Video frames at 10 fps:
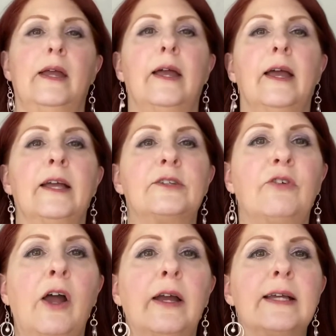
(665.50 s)
as
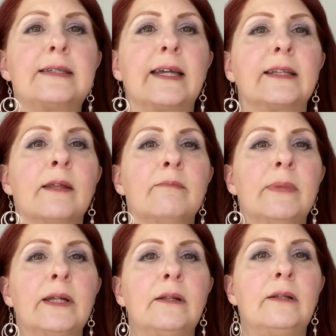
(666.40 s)
far as like the
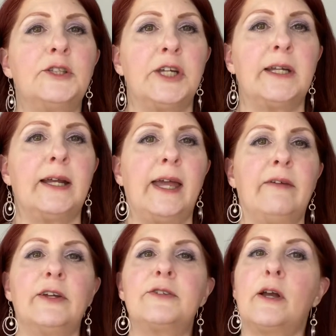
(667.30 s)
middle chain I
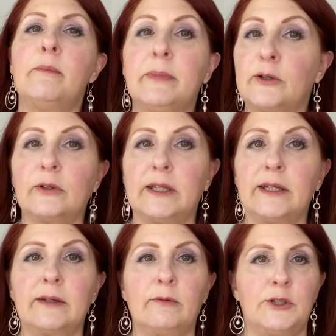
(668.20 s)
have here is our mirror
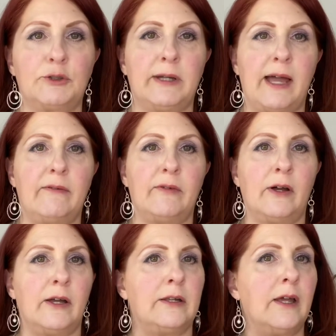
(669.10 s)
link, which we have
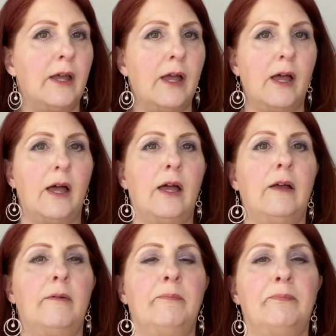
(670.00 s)
on
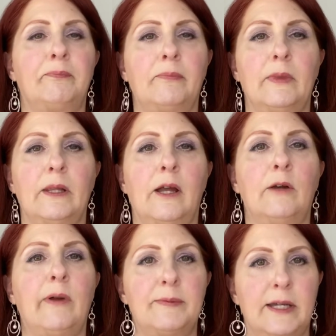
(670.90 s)
our
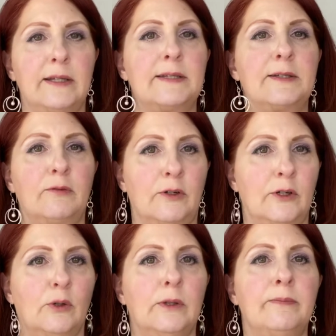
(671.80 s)
website in silver or
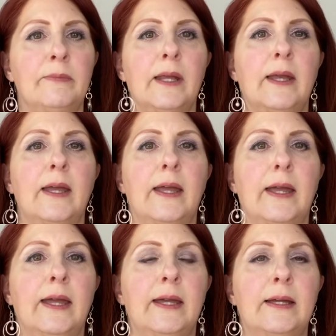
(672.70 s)
gold.
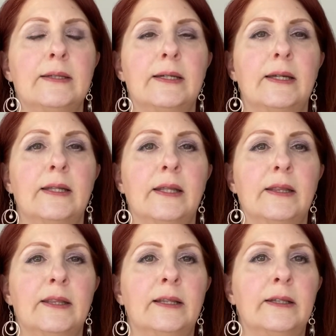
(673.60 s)
And
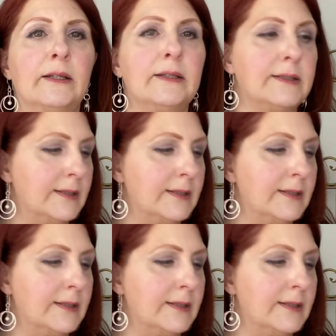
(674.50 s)
the little